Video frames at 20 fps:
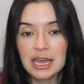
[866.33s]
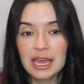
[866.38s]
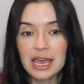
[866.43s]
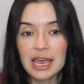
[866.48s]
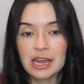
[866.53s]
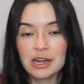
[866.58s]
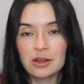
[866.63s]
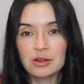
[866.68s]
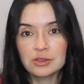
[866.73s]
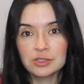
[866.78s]

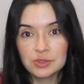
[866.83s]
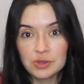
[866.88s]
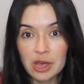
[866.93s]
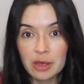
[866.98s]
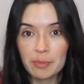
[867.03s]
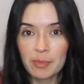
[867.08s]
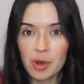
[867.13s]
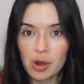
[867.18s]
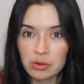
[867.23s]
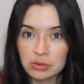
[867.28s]
And also
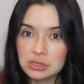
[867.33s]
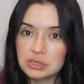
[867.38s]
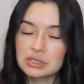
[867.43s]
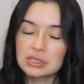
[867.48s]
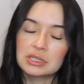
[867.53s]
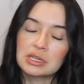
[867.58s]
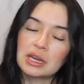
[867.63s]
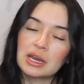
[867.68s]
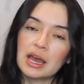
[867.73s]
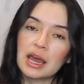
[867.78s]

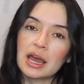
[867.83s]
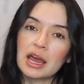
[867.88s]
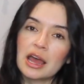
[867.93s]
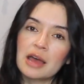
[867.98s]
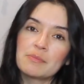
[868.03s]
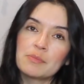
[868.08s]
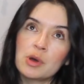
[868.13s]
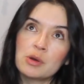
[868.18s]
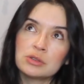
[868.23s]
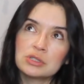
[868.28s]

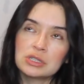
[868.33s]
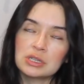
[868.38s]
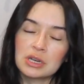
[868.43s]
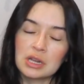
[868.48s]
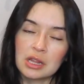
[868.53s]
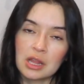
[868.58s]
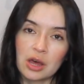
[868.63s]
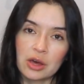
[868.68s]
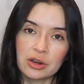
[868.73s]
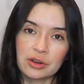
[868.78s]
I'm posting
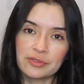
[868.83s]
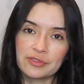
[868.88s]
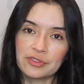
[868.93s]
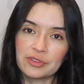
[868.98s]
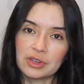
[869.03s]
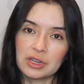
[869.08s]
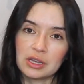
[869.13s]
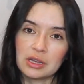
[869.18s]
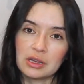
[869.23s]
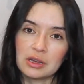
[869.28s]
a lot
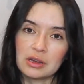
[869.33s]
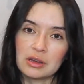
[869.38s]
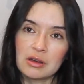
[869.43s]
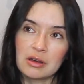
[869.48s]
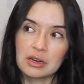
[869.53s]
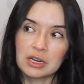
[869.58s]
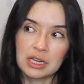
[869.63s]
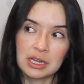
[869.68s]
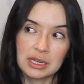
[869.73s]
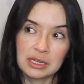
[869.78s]

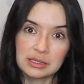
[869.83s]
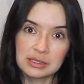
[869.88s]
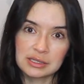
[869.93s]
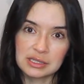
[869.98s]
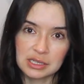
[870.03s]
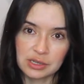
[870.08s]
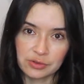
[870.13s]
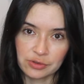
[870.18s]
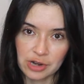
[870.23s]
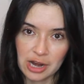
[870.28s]
on
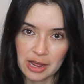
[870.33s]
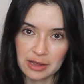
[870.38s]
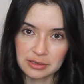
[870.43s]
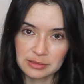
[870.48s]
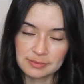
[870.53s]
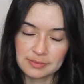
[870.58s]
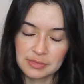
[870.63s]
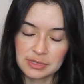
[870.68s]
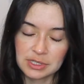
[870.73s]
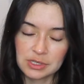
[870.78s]

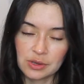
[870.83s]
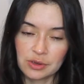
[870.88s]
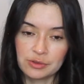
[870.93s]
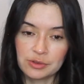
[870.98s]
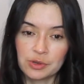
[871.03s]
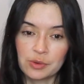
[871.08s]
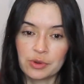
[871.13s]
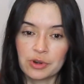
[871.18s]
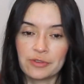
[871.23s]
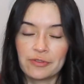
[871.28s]
Instagram, so
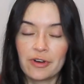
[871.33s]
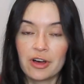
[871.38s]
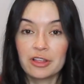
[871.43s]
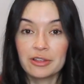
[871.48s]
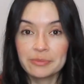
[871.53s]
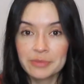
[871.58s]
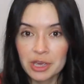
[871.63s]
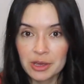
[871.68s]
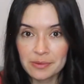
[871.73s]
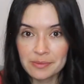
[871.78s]
you want to
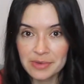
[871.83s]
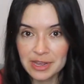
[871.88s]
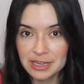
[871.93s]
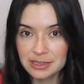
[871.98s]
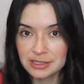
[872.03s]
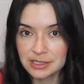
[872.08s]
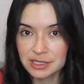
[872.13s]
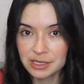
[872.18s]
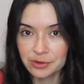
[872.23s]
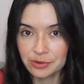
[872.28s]
follow me on
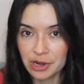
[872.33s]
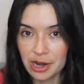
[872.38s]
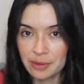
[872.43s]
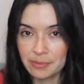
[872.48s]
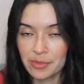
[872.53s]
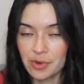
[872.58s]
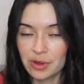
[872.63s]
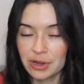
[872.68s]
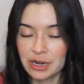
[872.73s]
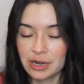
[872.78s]

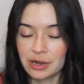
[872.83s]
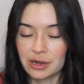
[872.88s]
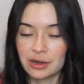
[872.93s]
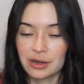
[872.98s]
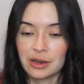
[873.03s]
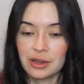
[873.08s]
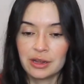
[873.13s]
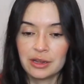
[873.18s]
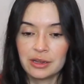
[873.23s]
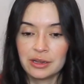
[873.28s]
Instagram and
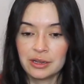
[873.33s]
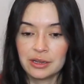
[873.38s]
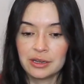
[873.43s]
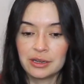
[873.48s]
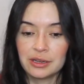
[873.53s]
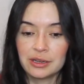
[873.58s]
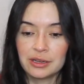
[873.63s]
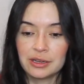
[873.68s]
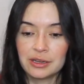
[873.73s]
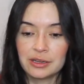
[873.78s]

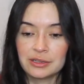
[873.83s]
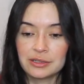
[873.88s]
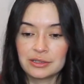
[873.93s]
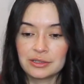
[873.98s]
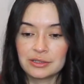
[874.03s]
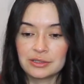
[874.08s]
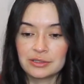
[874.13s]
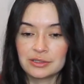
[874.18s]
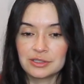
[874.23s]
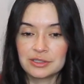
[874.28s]

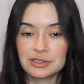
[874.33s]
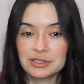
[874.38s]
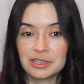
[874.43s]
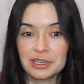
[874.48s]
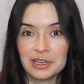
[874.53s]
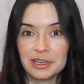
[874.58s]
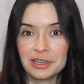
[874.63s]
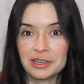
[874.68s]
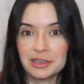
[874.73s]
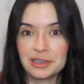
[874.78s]
to
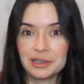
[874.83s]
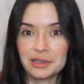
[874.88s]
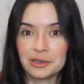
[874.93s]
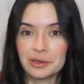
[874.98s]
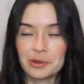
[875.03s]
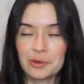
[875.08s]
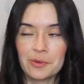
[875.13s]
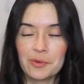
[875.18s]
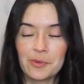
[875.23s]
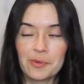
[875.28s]

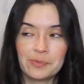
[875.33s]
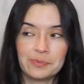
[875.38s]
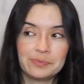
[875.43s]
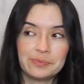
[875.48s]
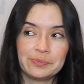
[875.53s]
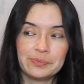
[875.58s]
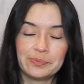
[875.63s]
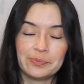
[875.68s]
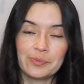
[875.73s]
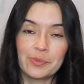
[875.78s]
see
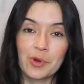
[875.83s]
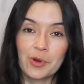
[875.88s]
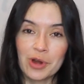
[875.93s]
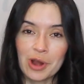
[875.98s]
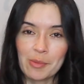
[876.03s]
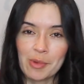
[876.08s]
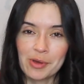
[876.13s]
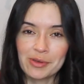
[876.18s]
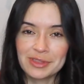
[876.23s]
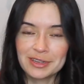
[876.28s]
more
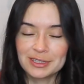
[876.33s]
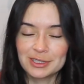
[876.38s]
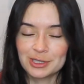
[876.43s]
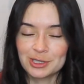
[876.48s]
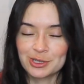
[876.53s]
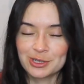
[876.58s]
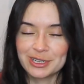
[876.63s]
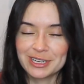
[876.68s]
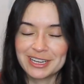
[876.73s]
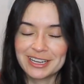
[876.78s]
about this
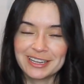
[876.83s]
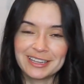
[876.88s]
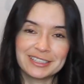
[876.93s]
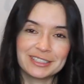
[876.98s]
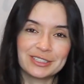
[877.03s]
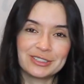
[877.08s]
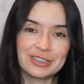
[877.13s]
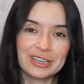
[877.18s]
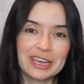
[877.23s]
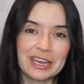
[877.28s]
journey,
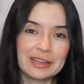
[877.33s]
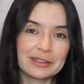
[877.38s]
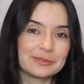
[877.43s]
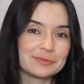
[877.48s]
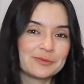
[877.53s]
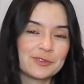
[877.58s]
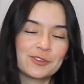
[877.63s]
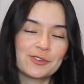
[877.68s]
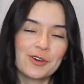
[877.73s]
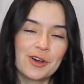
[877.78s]
you
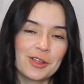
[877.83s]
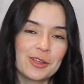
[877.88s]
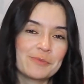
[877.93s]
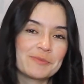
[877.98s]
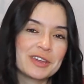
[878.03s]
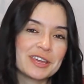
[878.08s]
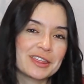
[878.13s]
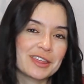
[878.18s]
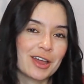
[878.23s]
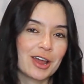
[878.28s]
can follow
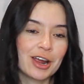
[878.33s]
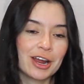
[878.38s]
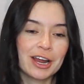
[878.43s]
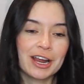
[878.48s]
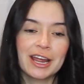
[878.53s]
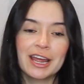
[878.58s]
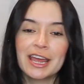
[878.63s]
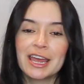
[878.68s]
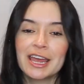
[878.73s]
me there.